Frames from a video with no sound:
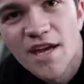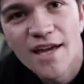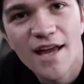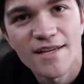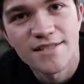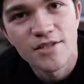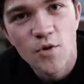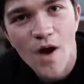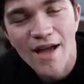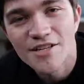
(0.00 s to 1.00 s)
Hey guys,
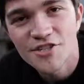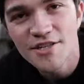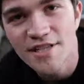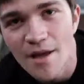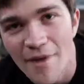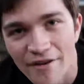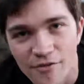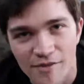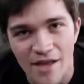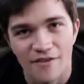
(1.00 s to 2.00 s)
so I just got back
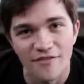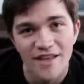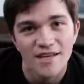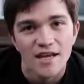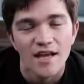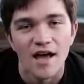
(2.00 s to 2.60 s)
from that event,